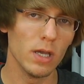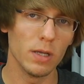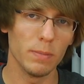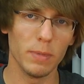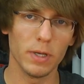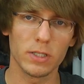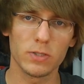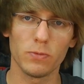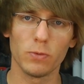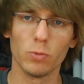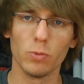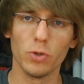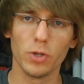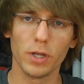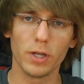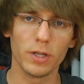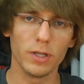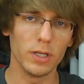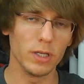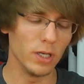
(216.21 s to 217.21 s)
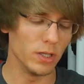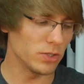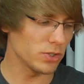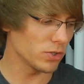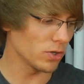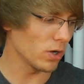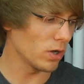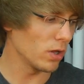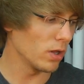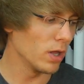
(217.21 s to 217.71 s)
Makes for a really clean
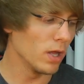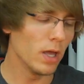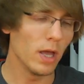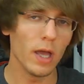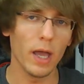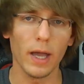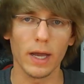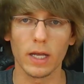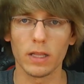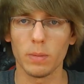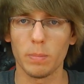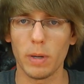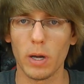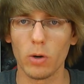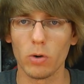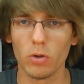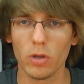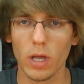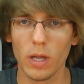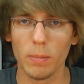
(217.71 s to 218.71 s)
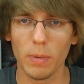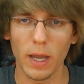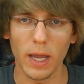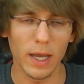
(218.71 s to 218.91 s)
install. I got the PowerLab